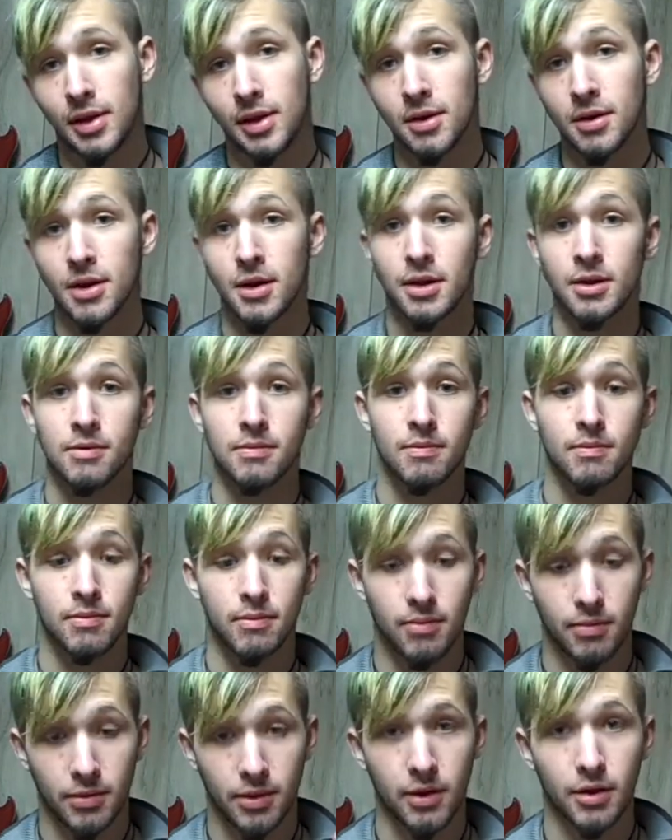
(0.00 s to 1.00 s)
good.
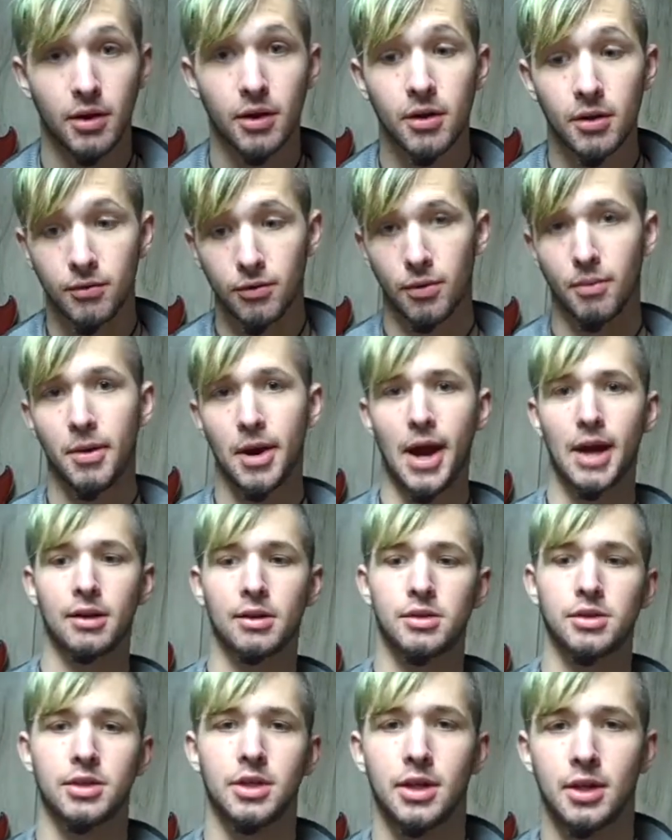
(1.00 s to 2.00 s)
They're good for
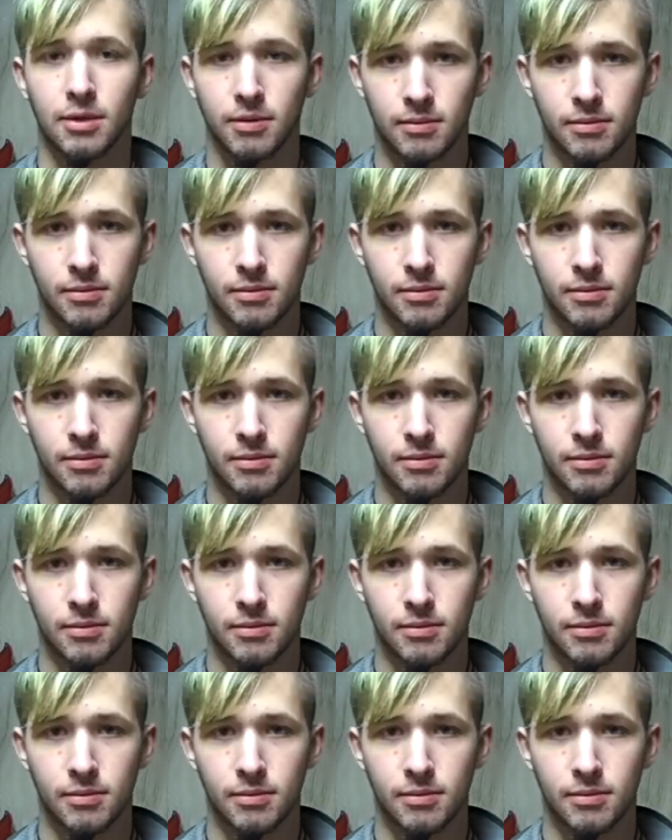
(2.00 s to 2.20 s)
practicing.